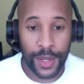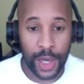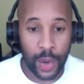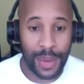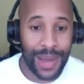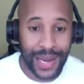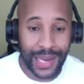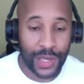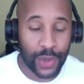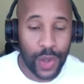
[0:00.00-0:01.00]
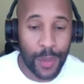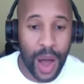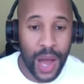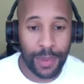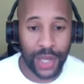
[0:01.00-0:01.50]
They may have clicked on the
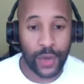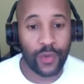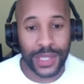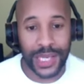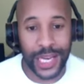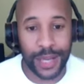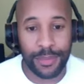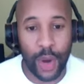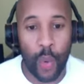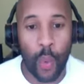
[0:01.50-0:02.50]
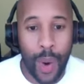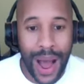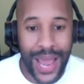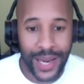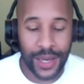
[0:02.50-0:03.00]
button, but you've got to let them know,
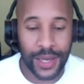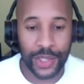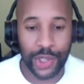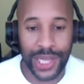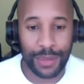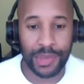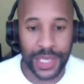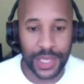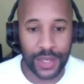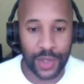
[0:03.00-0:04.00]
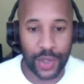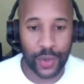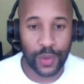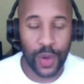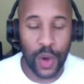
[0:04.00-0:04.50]
why should they be listening to you?